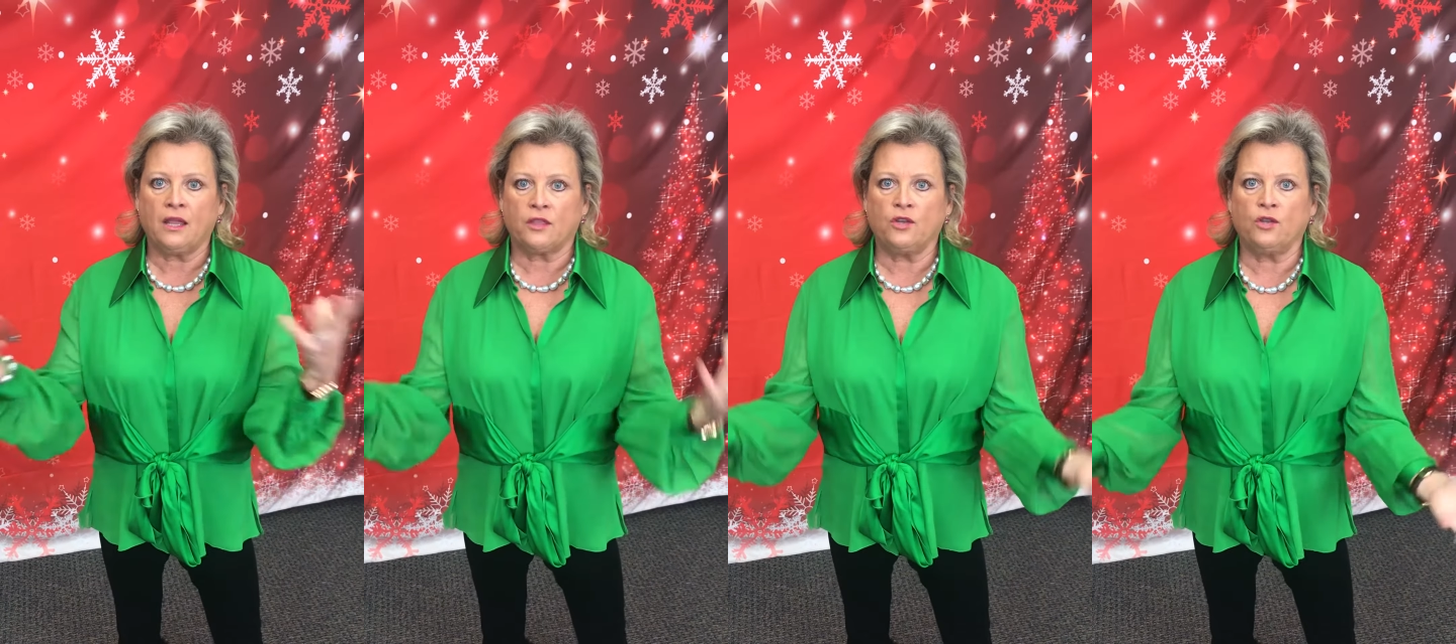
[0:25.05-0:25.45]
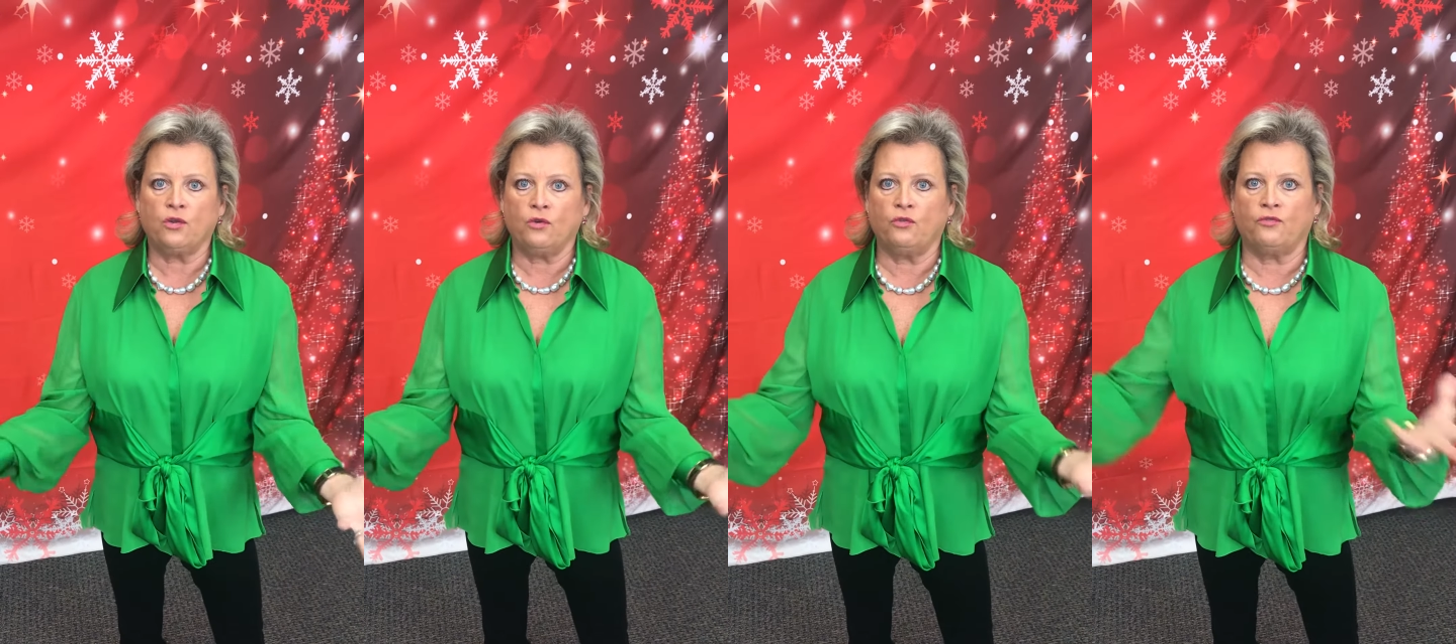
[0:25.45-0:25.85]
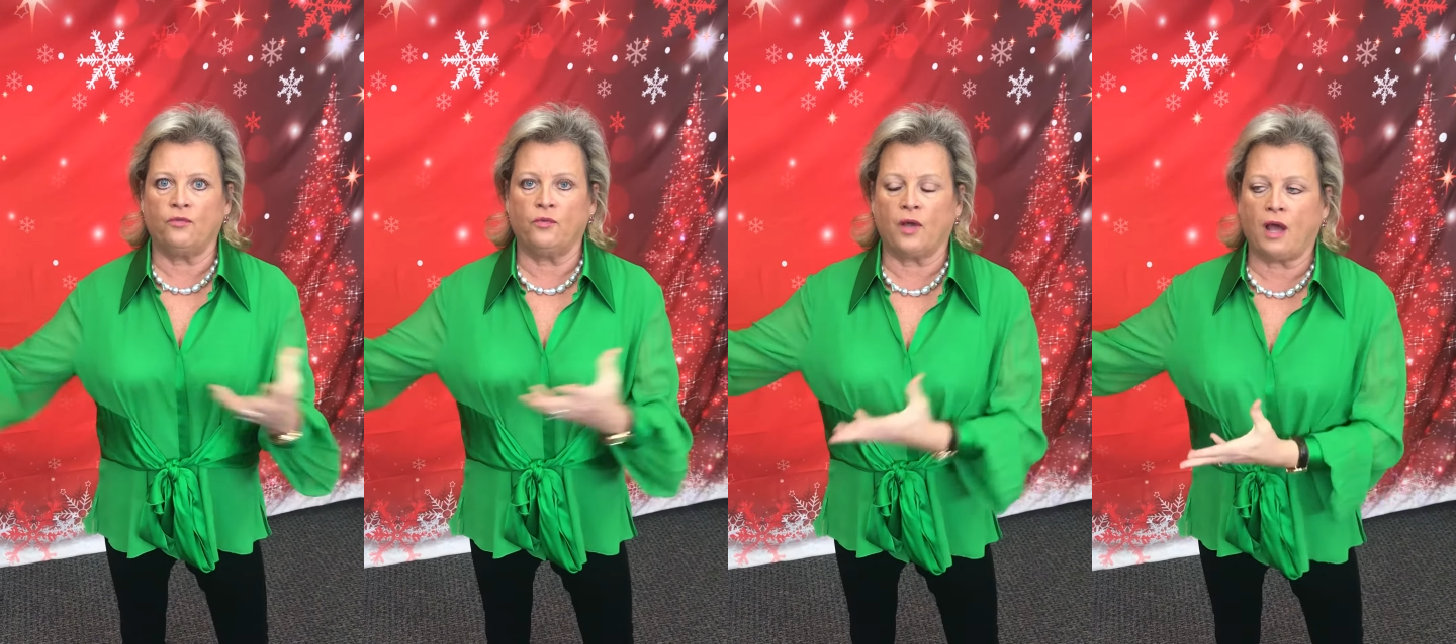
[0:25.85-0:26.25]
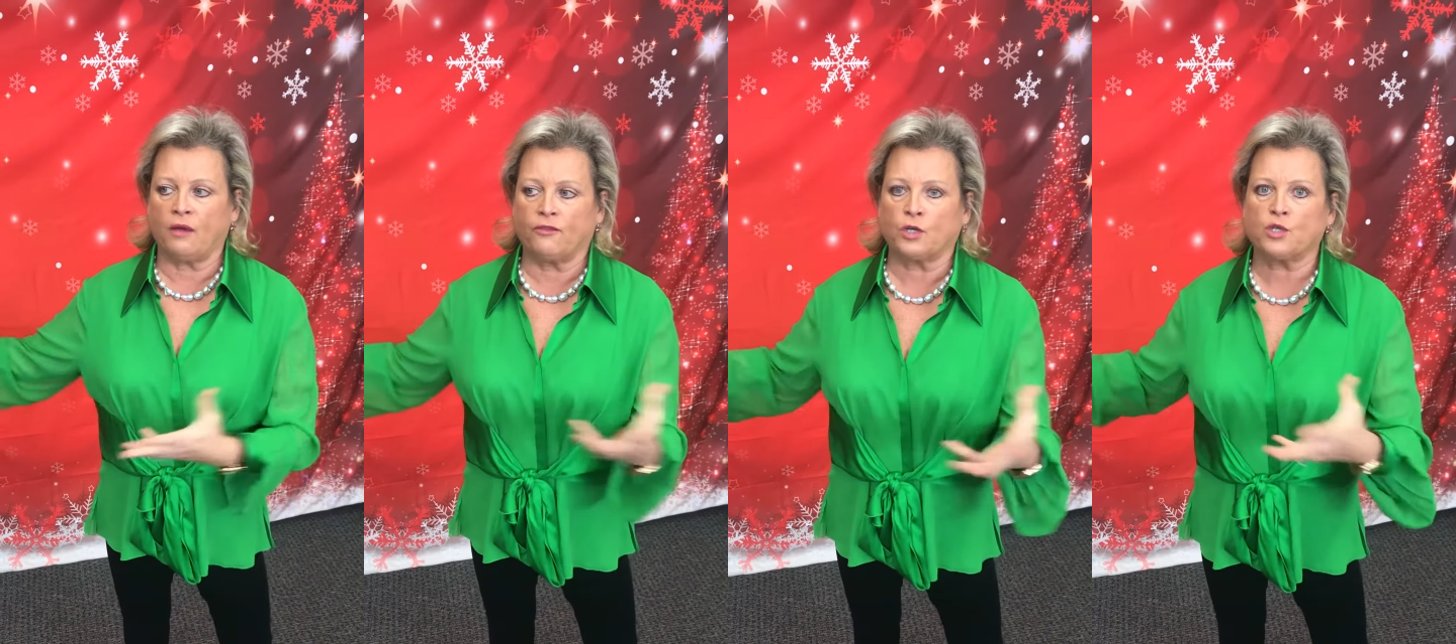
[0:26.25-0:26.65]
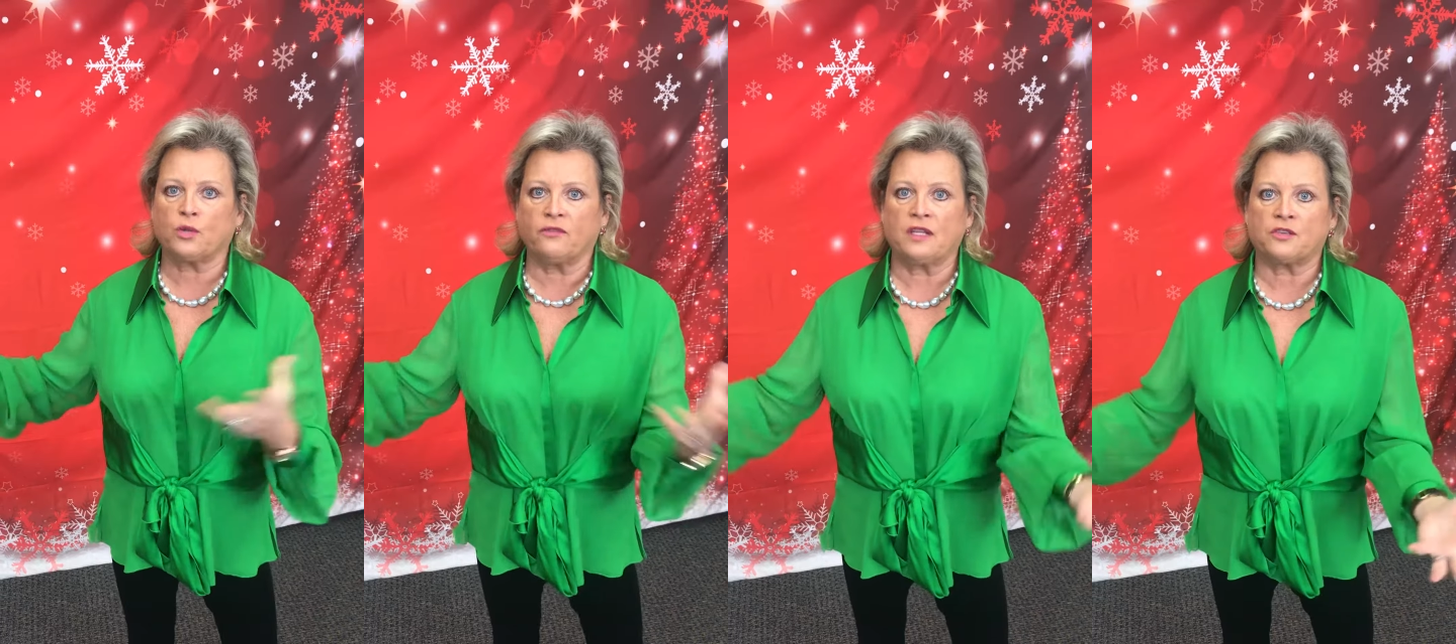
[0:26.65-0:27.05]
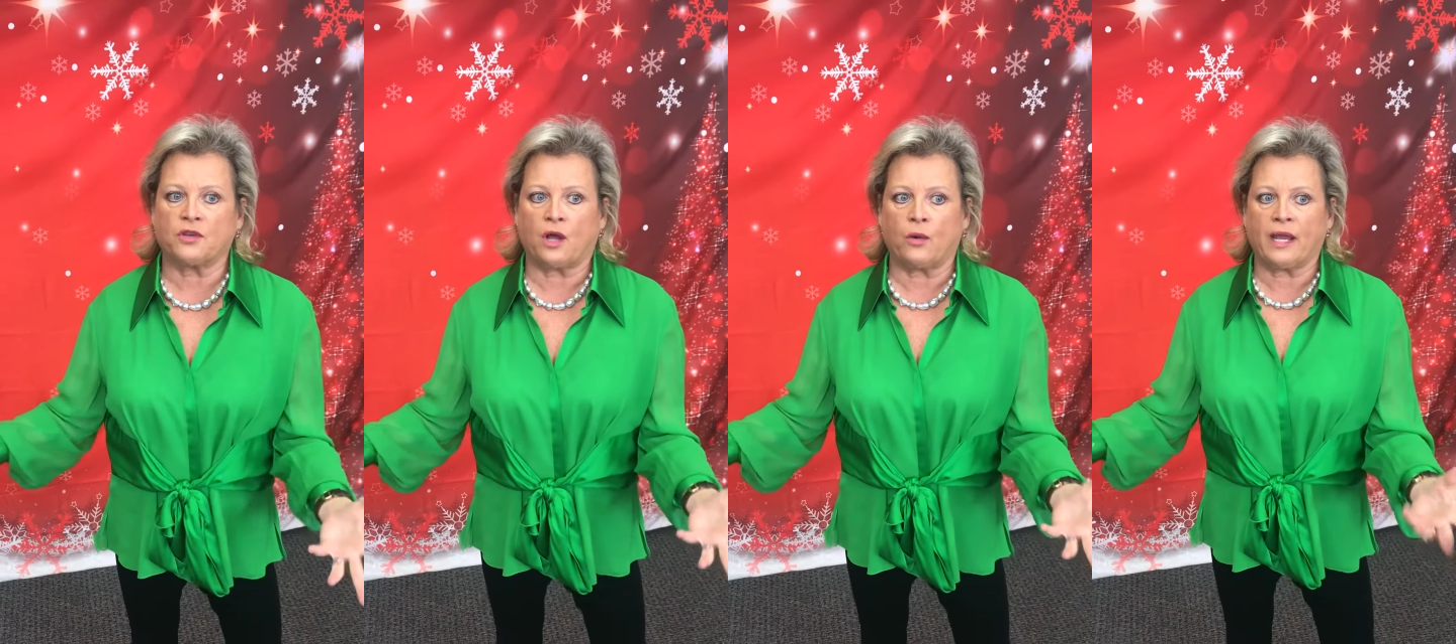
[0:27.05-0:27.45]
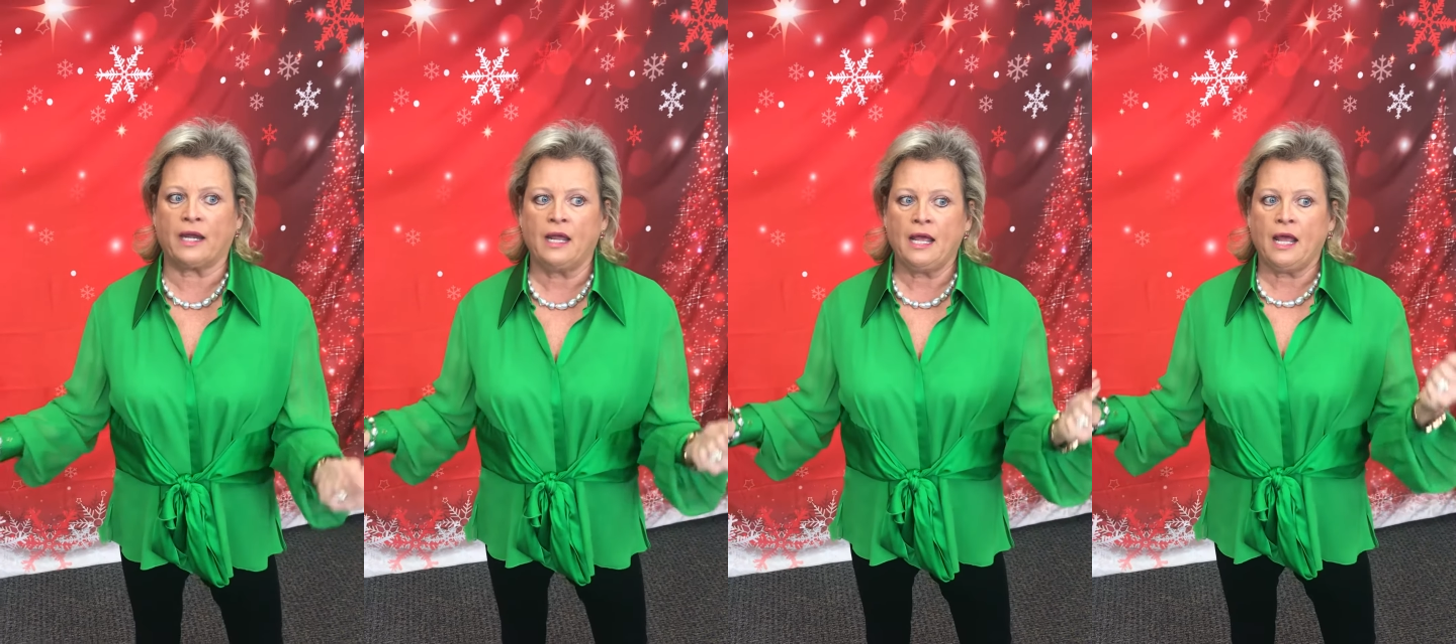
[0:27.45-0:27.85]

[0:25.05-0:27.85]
the new virtual events are going.